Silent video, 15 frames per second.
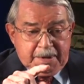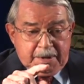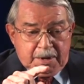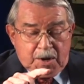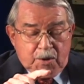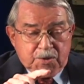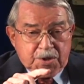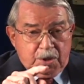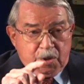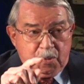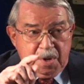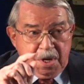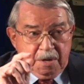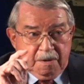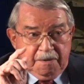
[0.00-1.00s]
close to
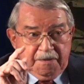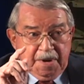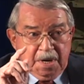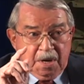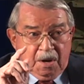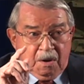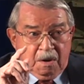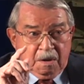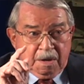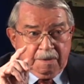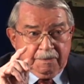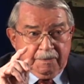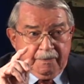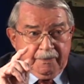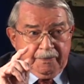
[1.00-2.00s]
300 feet long,
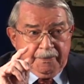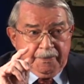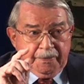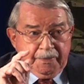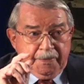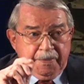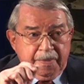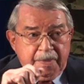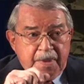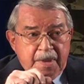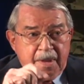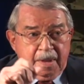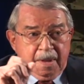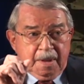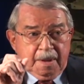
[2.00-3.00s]

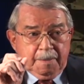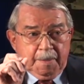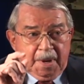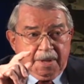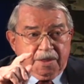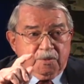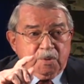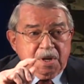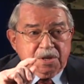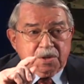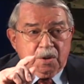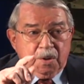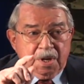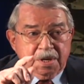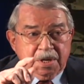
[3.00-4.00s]
about three
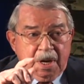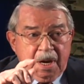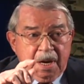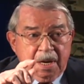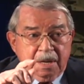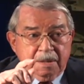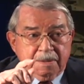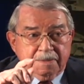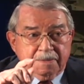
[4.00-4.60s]
stories high,